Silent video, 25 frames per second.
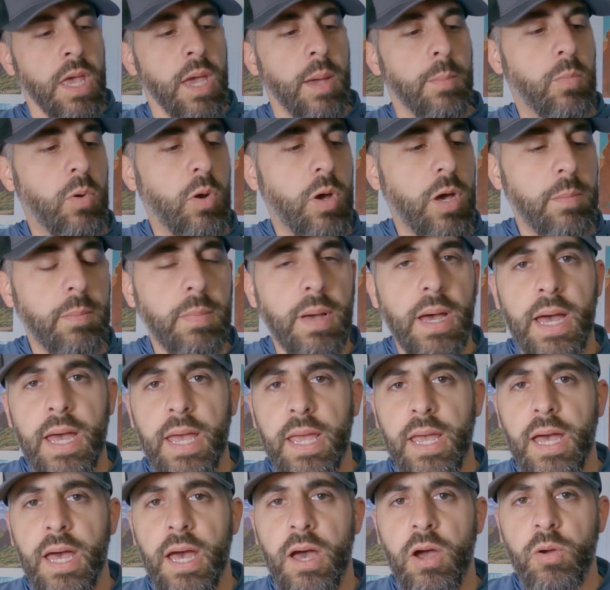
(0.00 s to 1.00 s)
Brought
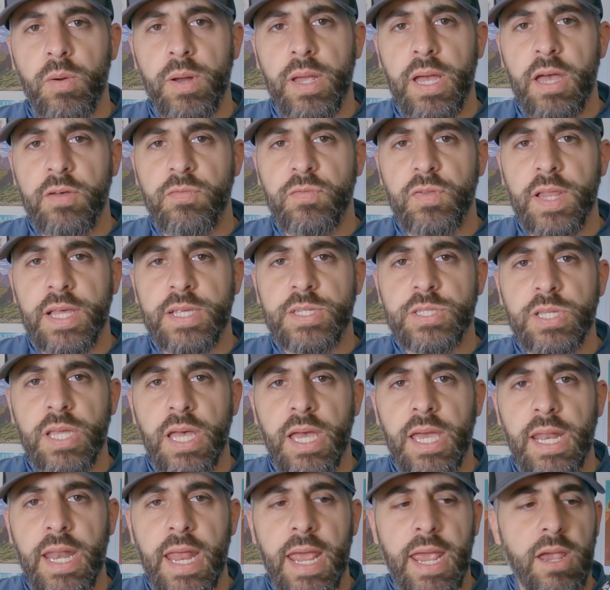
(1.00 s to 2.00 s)
my REI
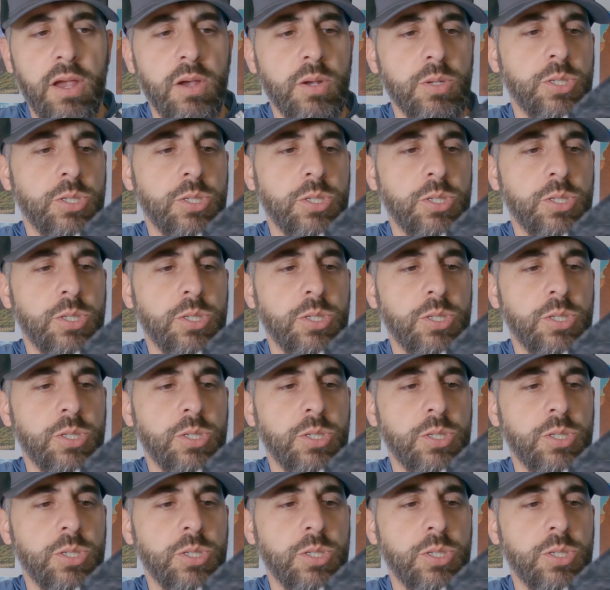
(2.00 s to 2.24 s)
Flexlite Air